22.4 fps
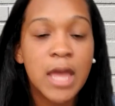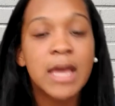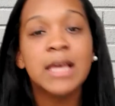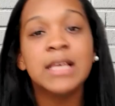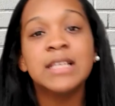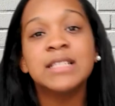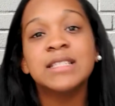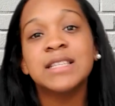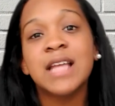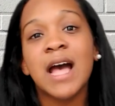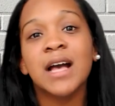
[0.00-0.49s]

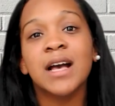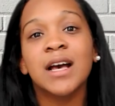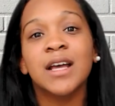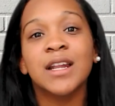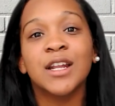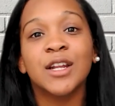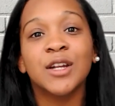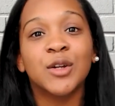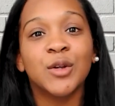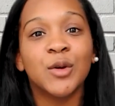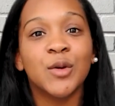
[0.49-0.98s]
He's not
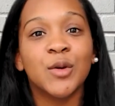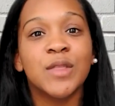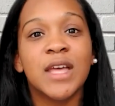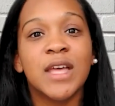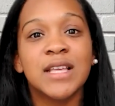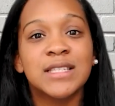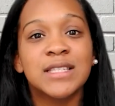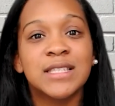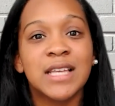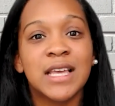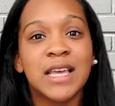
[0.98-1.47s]
going to do
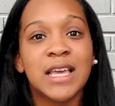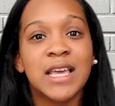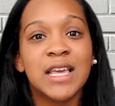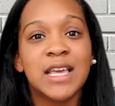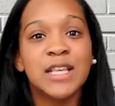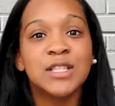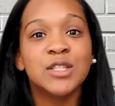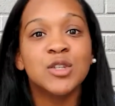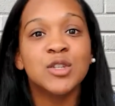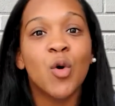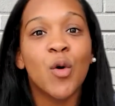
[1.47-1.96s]
that. See,
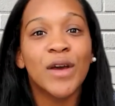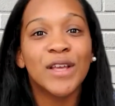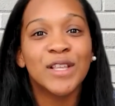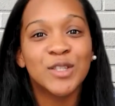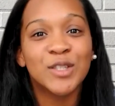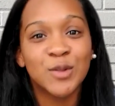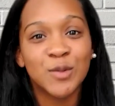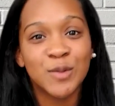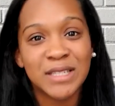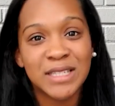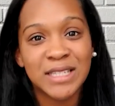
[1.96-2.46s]
he's going
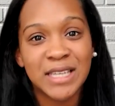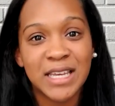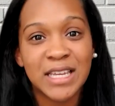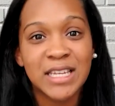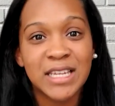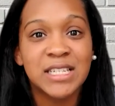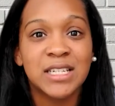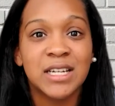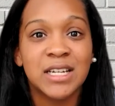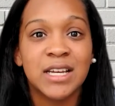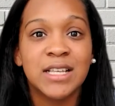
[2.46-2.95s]
to
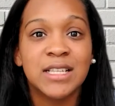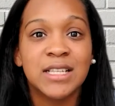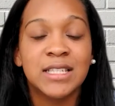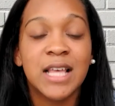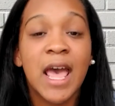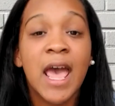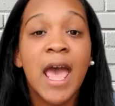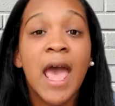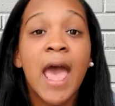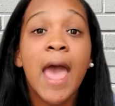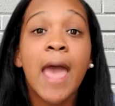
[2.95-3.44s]
teach us.
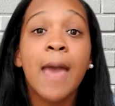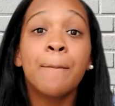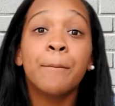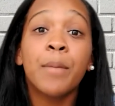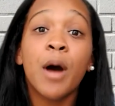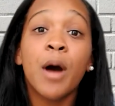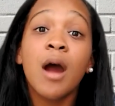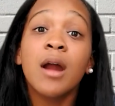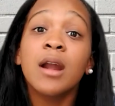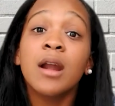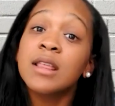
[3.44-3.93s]
And
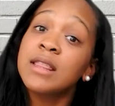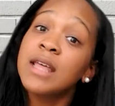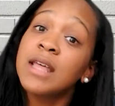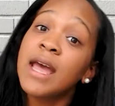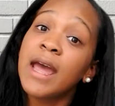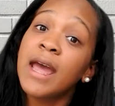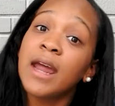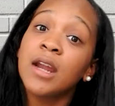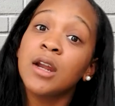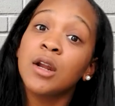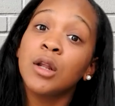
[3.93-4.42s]
part of
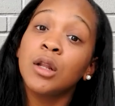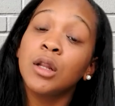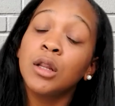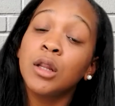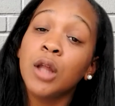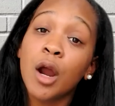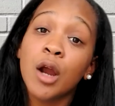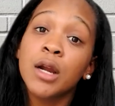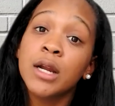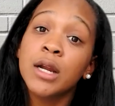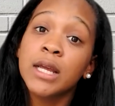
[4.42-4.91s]
that
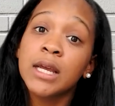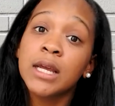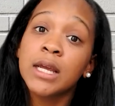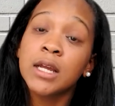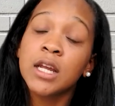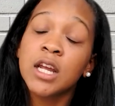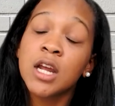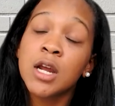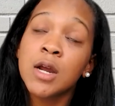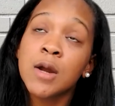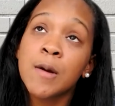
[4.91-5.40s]

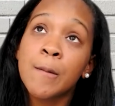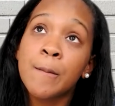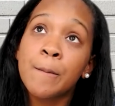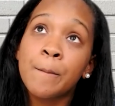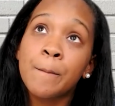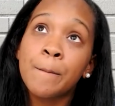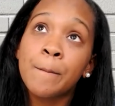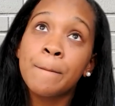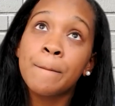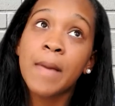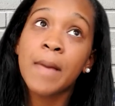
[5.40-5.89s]
learning
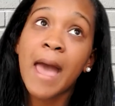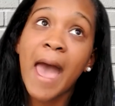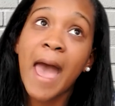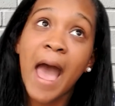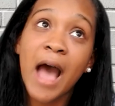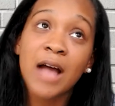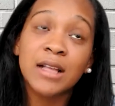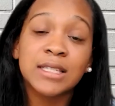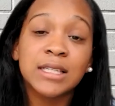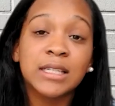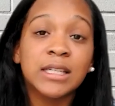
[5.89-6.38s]

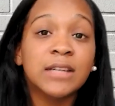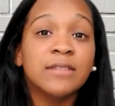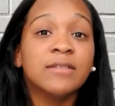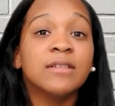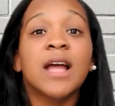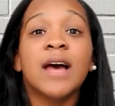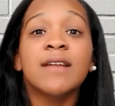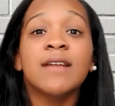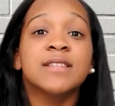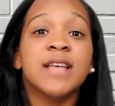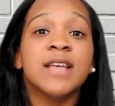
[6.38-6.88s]
how to live a
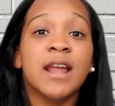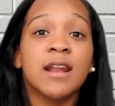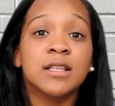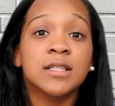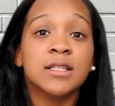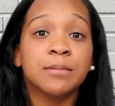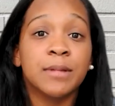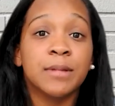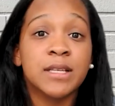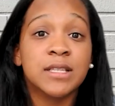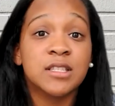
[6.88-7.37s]
lifestyle
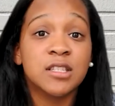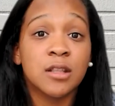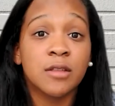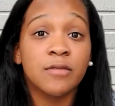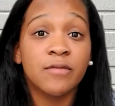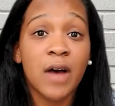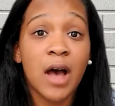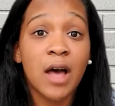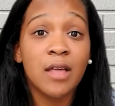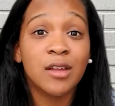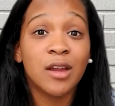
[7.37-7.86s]
that's pleasing to the
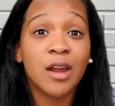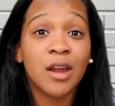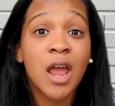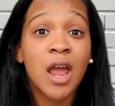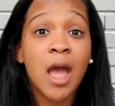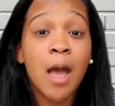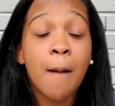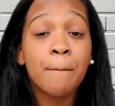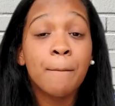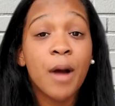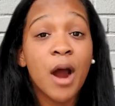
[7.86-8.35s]
Father,
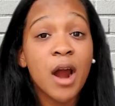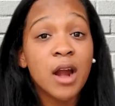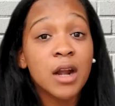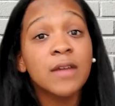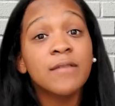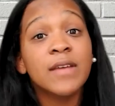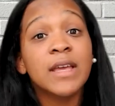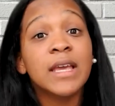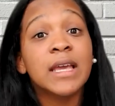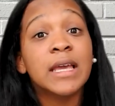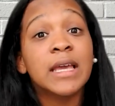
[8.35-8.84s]
part
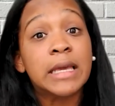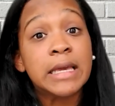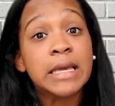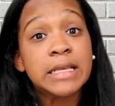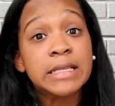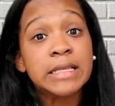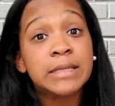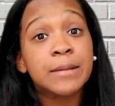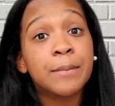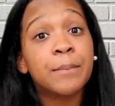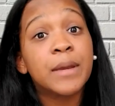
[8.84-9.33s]
of it
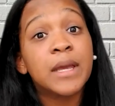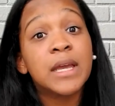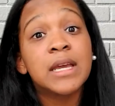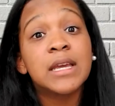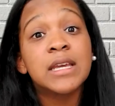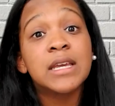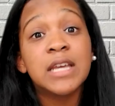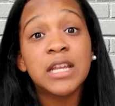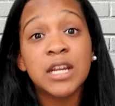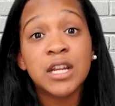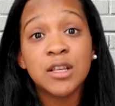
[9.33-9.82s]
is
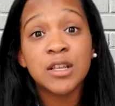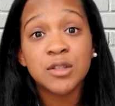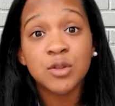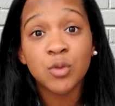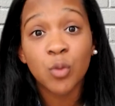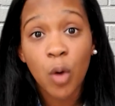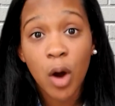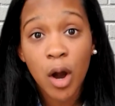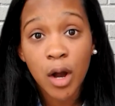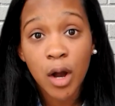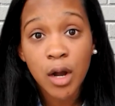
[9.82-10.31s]
being in His
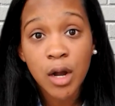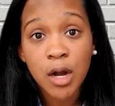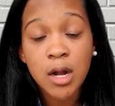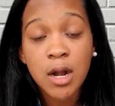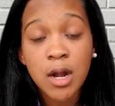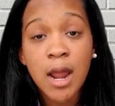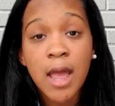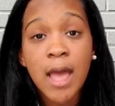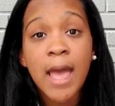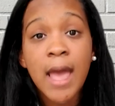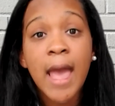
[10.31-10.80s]

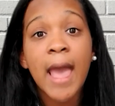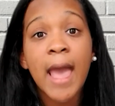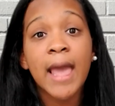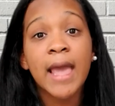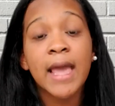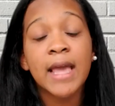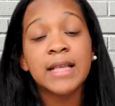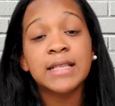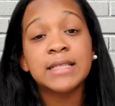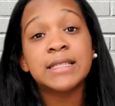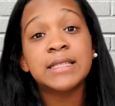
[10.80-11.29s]
Word
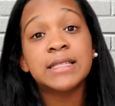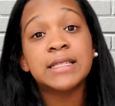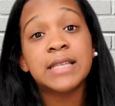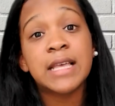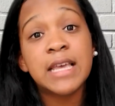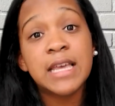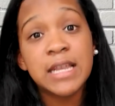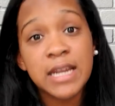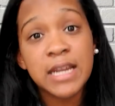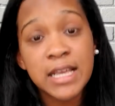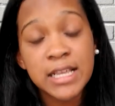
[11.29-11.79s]
and
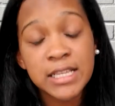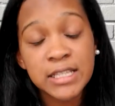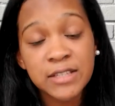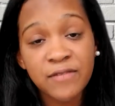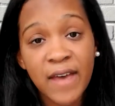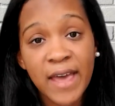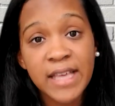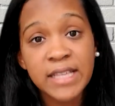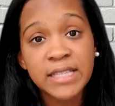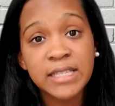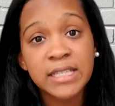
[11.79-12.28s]
seeking His
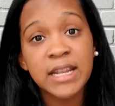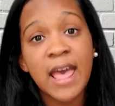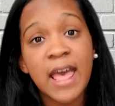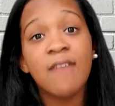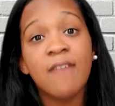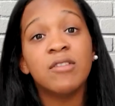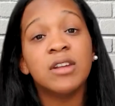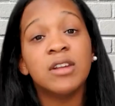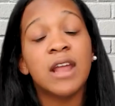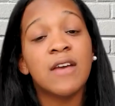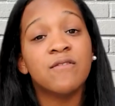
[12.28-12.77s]
face and
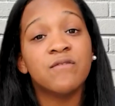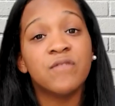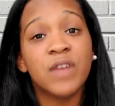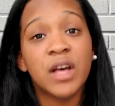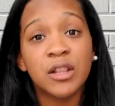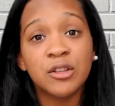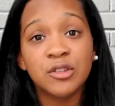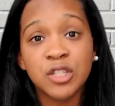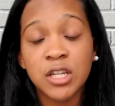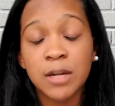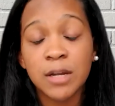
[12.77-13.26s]
having that
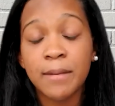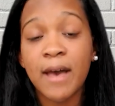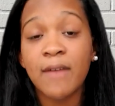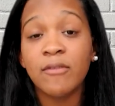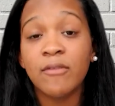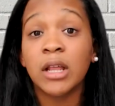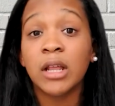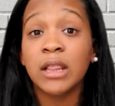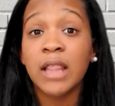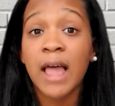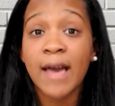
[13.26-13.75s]
fellowship,
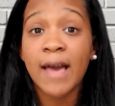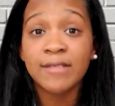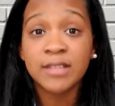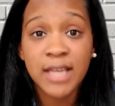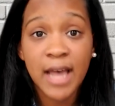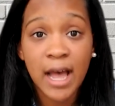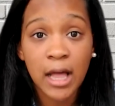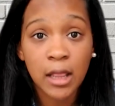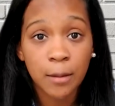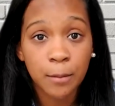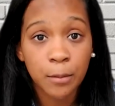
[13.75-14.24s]
having a
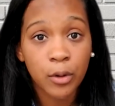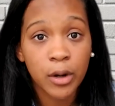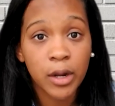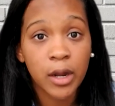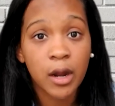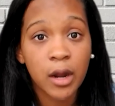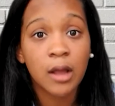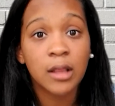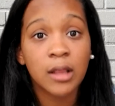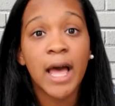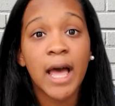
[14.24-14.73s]
lifestyle of
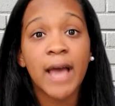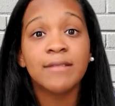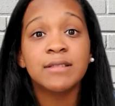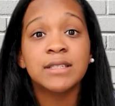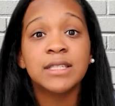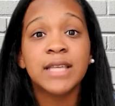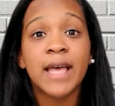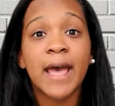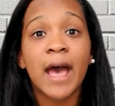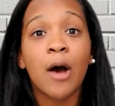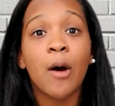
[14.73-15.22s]
prayer, a
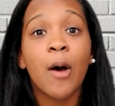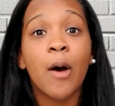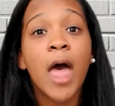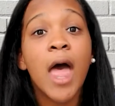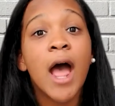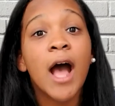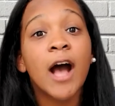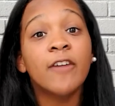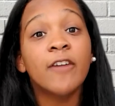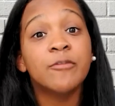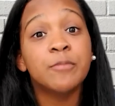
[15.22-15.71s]
lifestyle
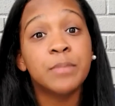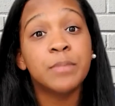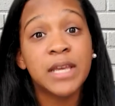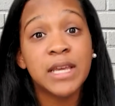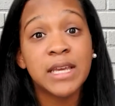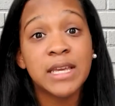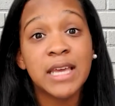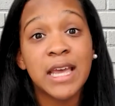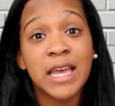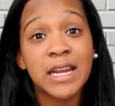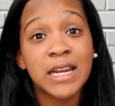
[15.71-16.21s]
of
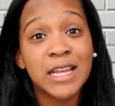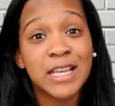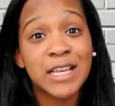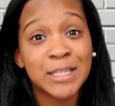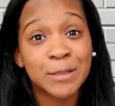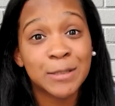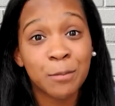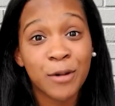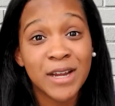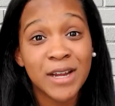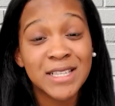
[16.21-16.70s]
being in
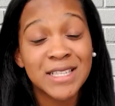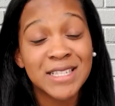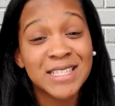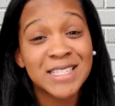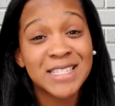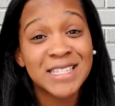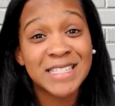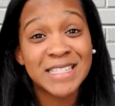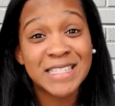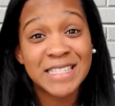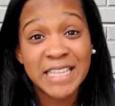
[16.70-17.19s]
His
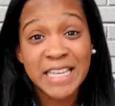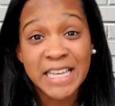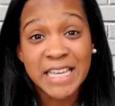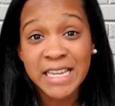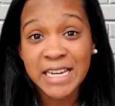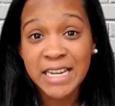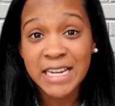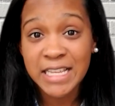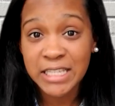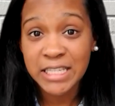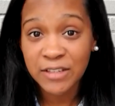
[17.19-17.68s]
presence and
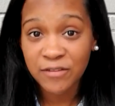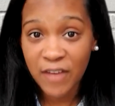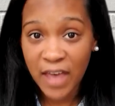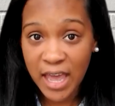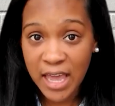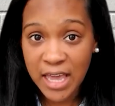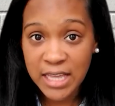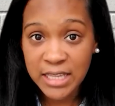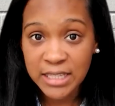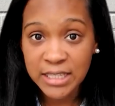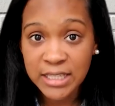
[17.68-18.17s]
seeking His
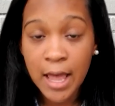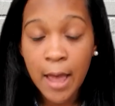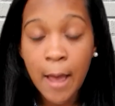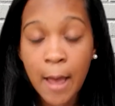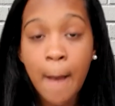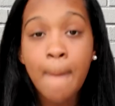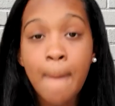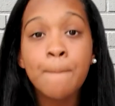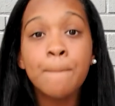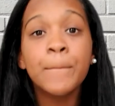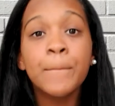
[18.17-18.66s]
face.
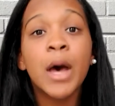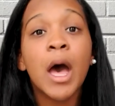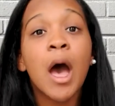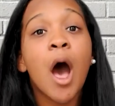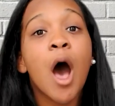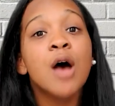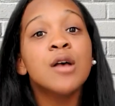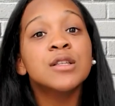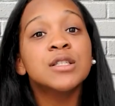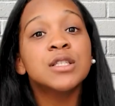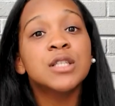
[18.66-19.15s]
But
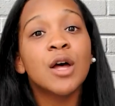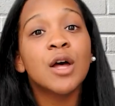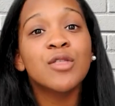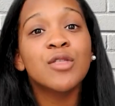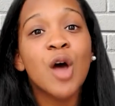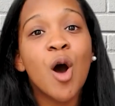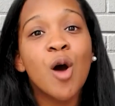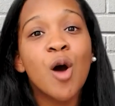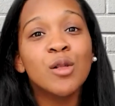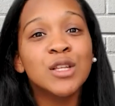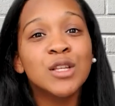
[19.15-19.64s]
also,
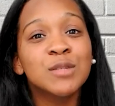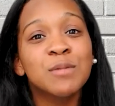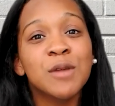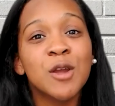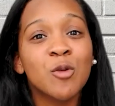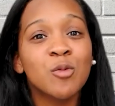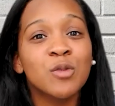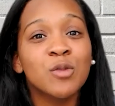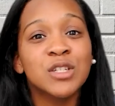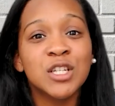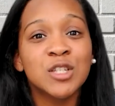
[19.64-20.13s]
the Holy
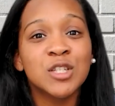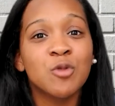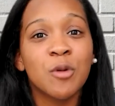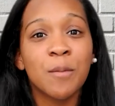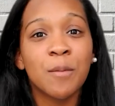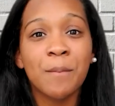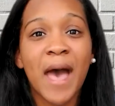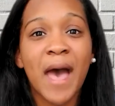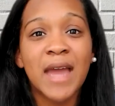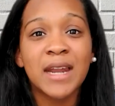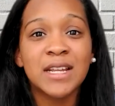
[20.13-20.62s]
Spirit will just
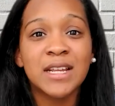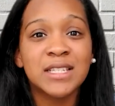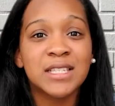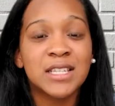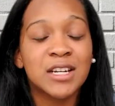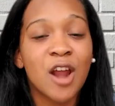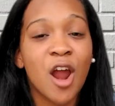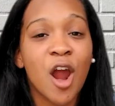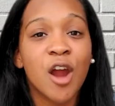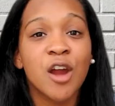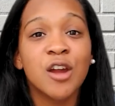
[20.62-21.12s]
remind us
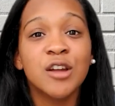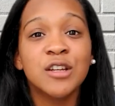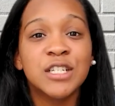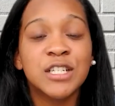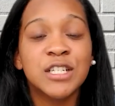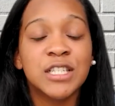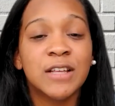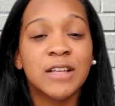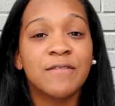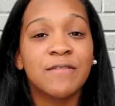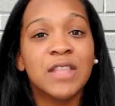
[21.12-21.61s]
and urge
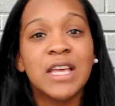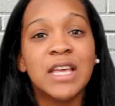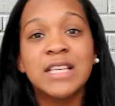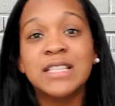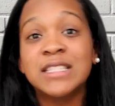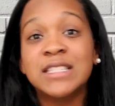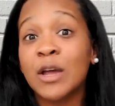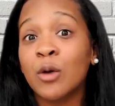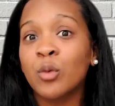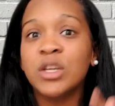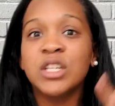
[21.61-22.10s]
us of
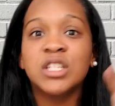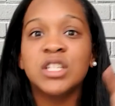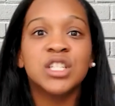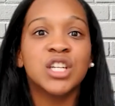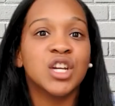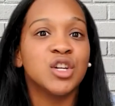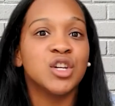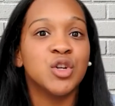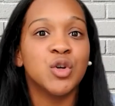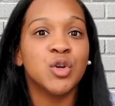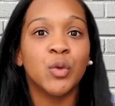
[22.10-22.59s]
things that we
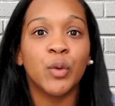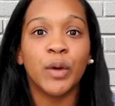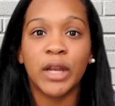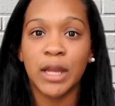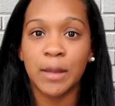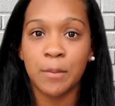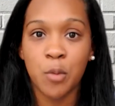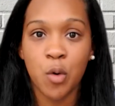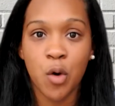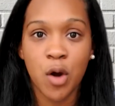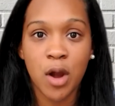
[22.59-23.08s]
shouldn't do
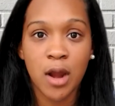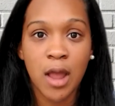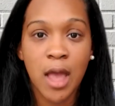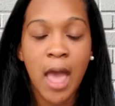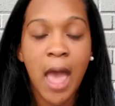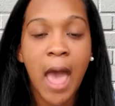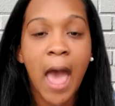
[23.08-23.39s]
anymore.